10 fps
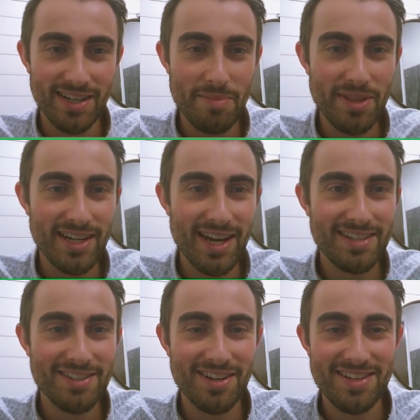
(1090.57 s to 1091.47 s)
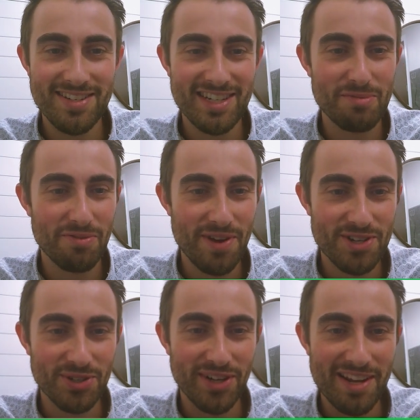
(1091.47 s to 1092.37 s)
I mean, the guy's got 6
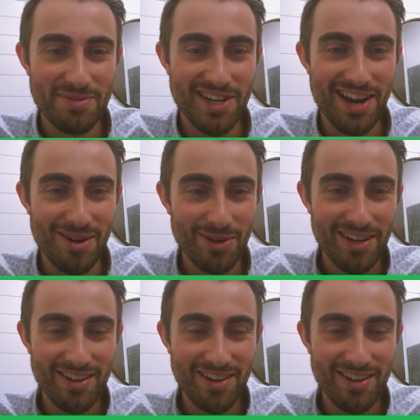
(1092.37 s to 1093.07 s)
professional games now,